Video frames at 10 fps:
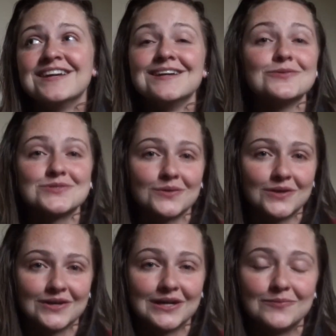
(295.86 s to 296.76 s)
it was no
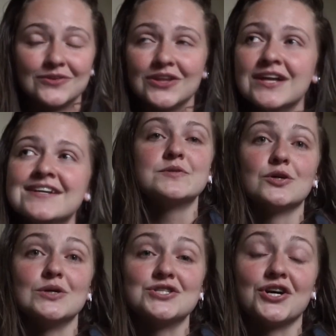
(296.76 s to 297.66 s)
longer helpful.
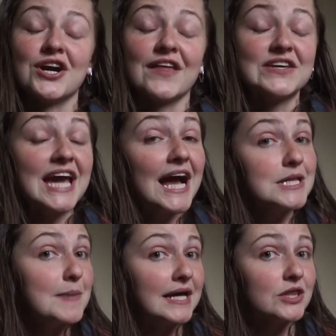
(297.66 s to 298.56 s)
So we started on the
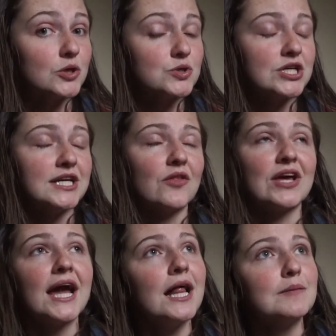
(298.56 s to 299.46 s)
calamine lotion. Now the
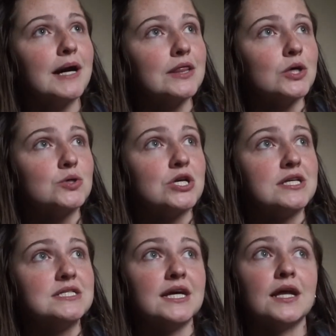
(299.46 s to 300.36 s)
calamine
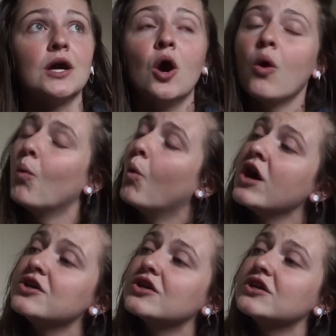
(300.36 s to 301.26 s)
lotion did
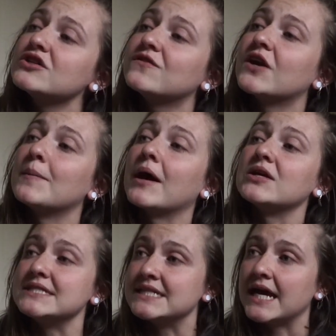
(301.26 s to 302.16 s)
wonders for about
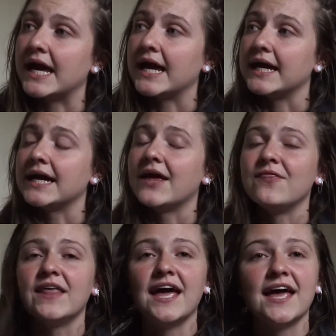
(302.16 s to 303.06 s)
a day,
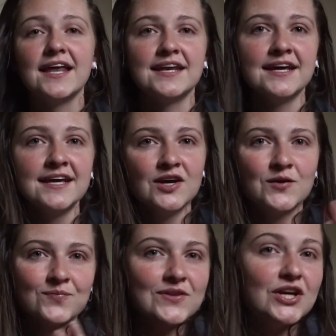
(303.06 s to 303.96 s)
and then,
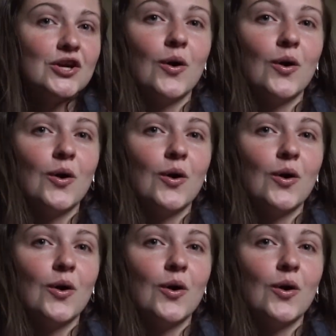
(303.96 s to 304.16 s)
you know,